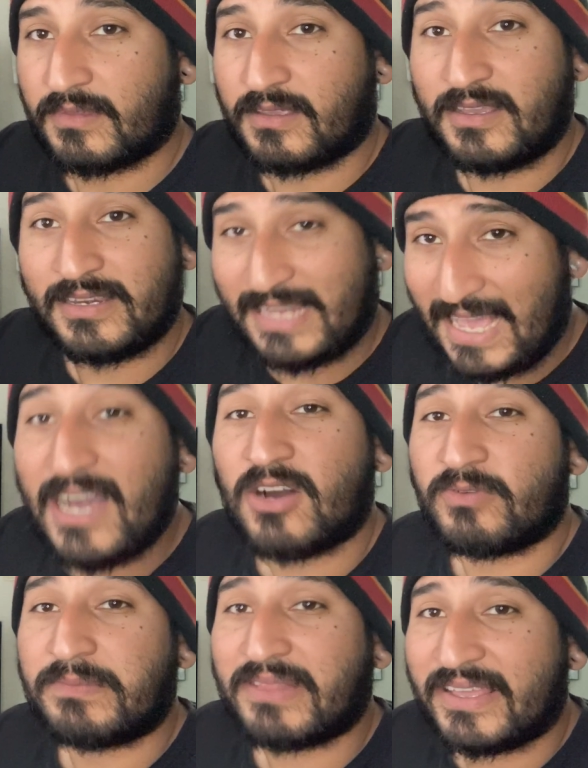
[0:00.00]
now
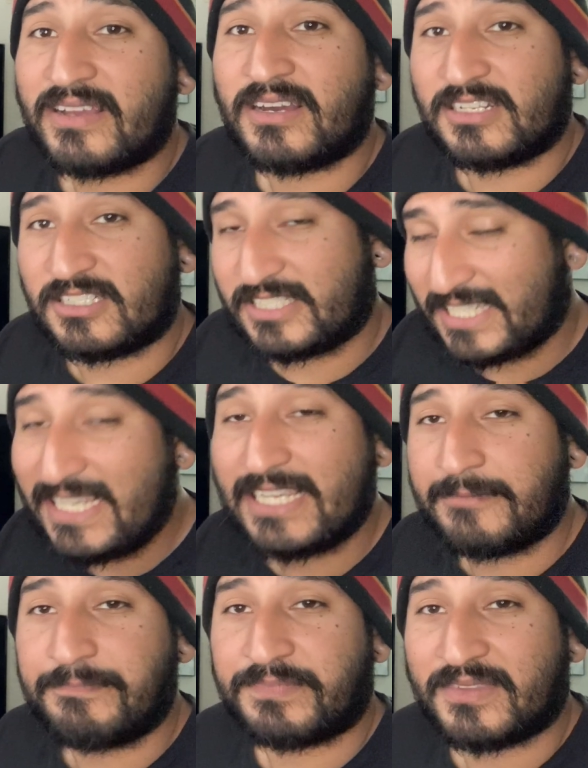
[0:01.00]
we play a
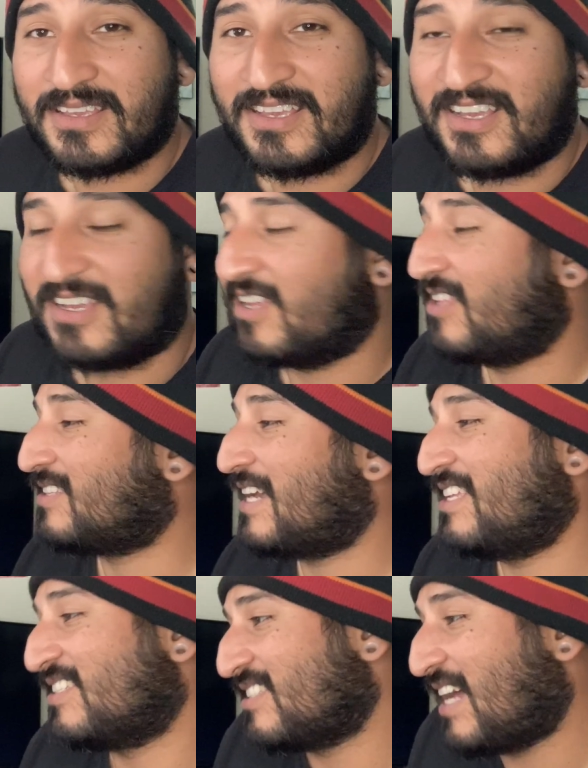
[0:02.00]
team
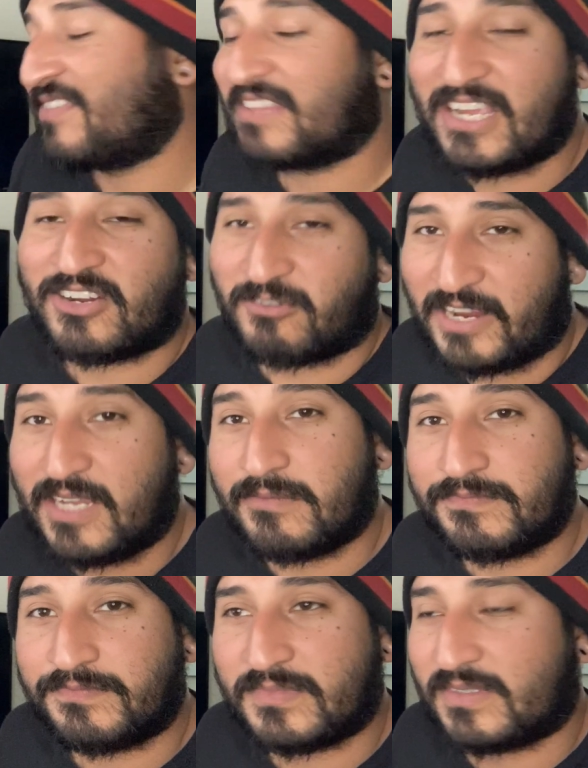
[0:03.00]
that is not that great,
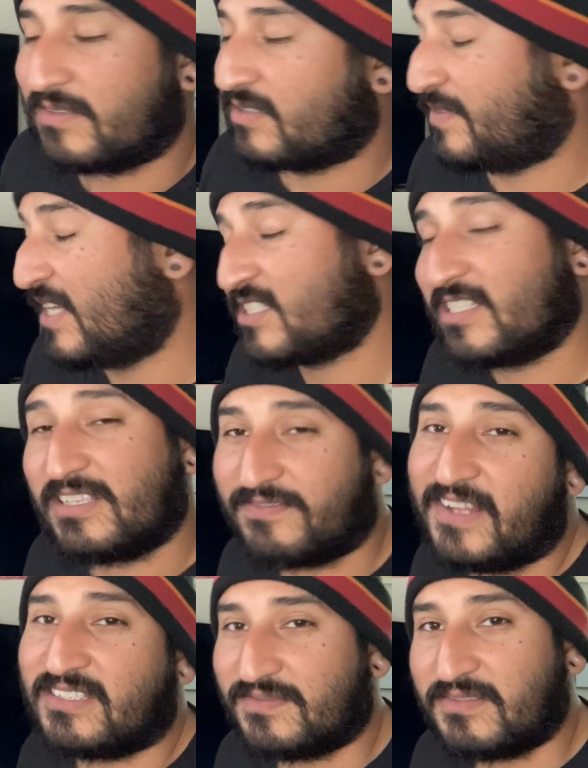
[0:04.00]
especially
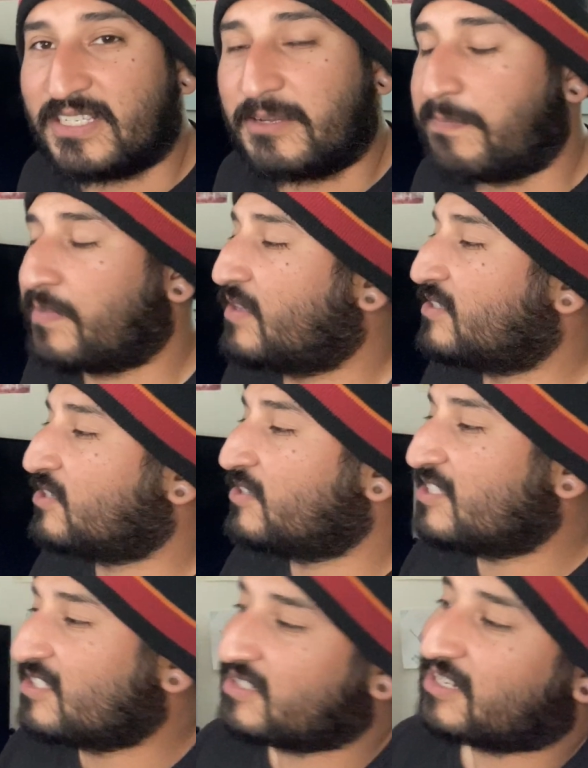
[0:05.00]
defensively. So
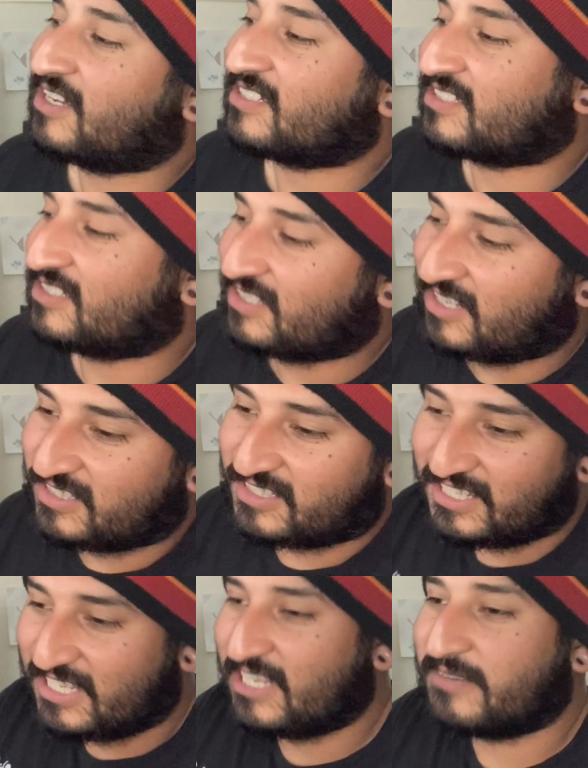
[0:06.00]
this is a
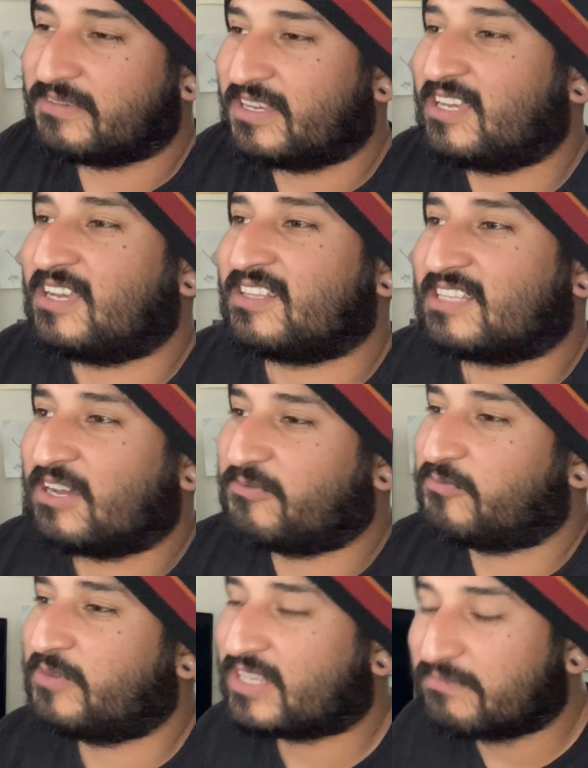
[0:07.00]
team
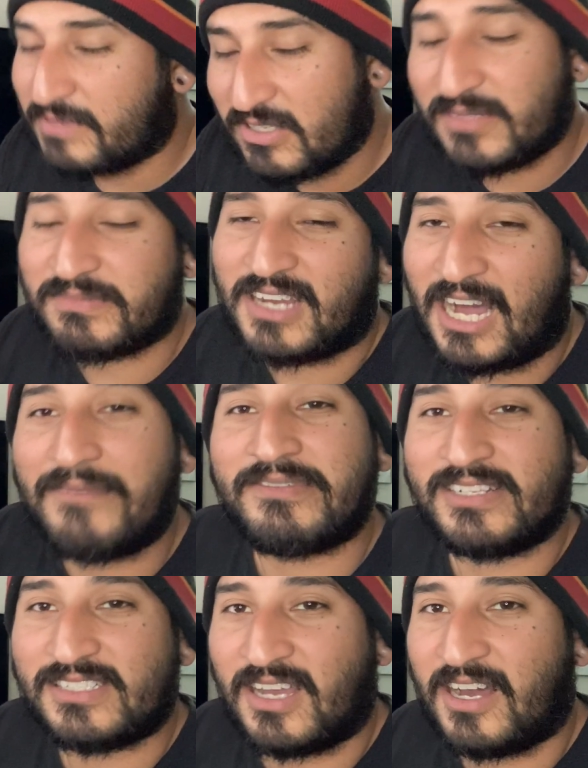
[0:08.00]
that we can build some
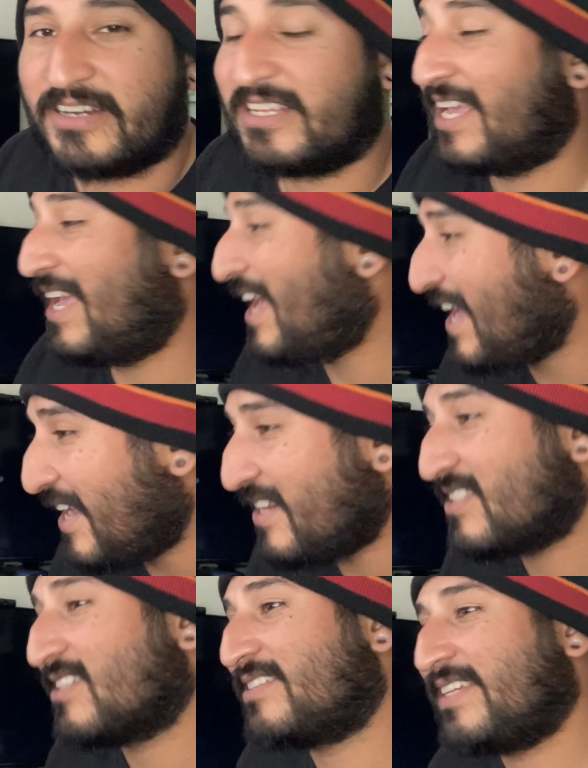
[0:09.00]
confidence on, and
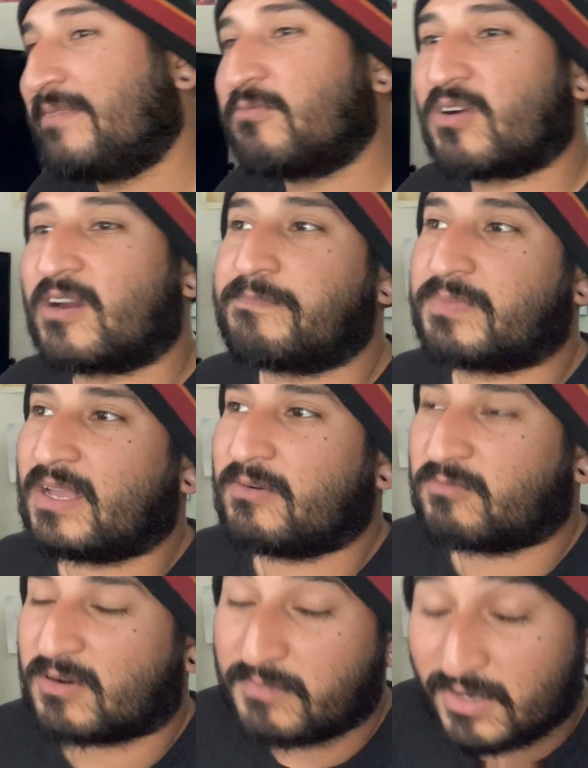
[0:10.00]
it's a team where
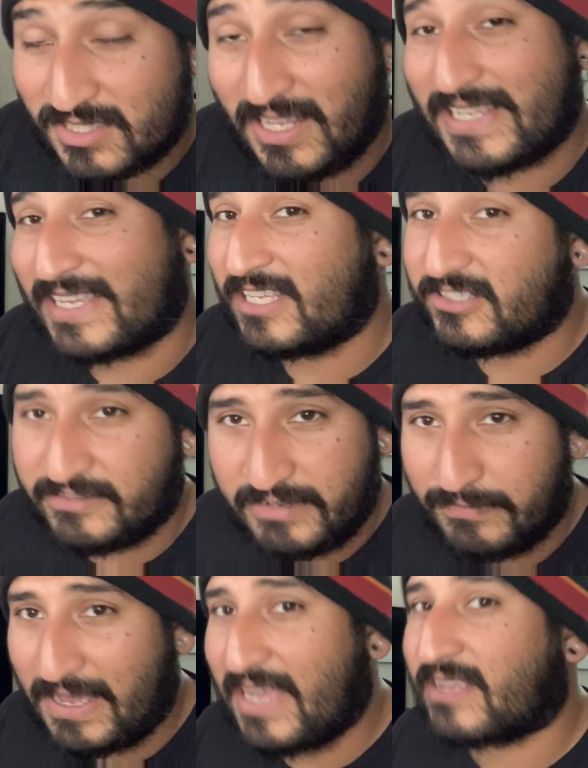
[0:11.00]
we're most likely getting
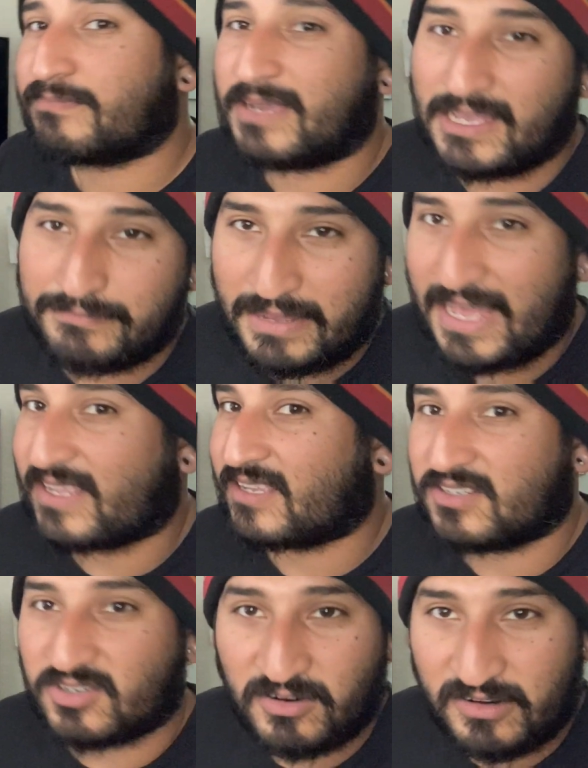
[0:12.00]
Jimmy back, Bam back,
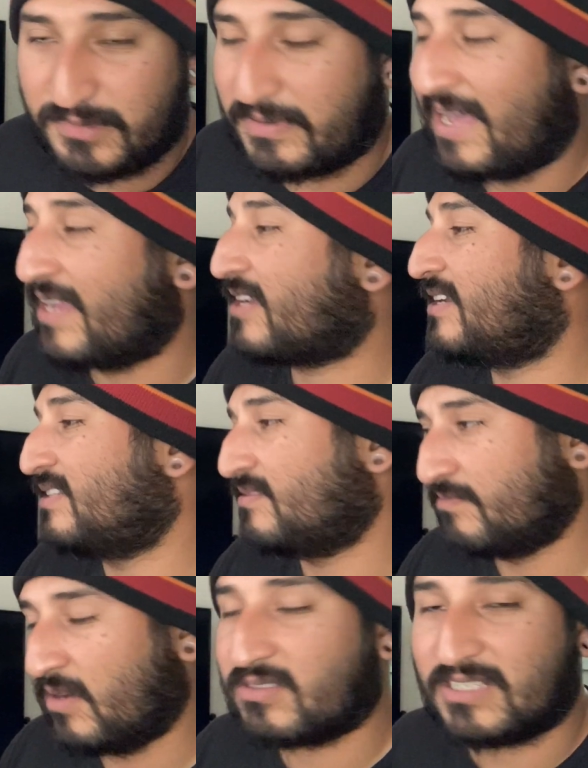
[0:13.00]
and Goran back,
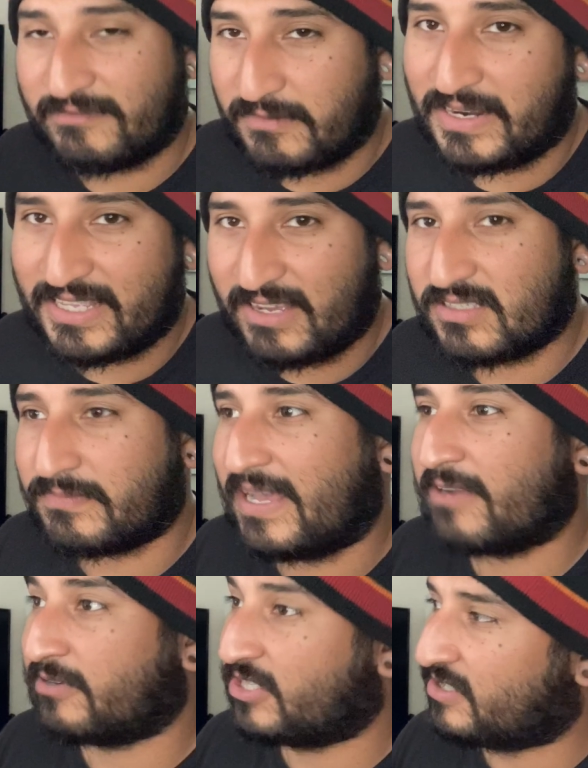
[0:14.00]
and mostly everybody else
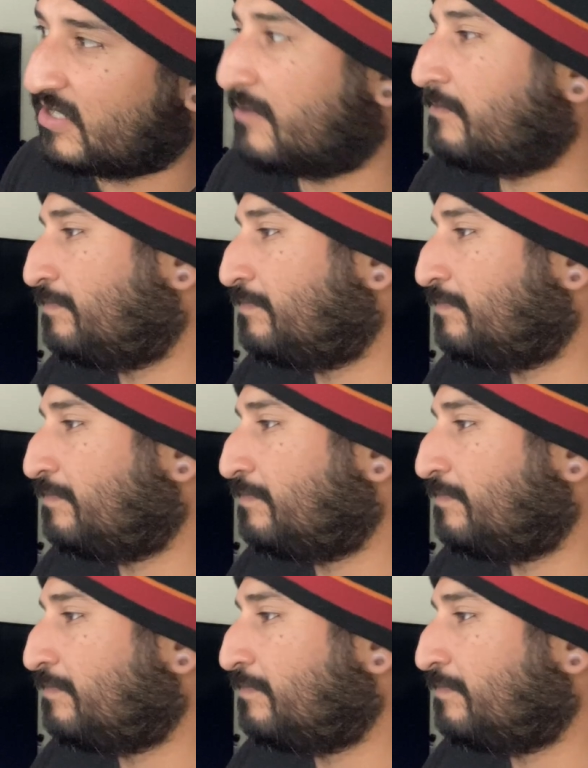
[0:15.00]
back. We should.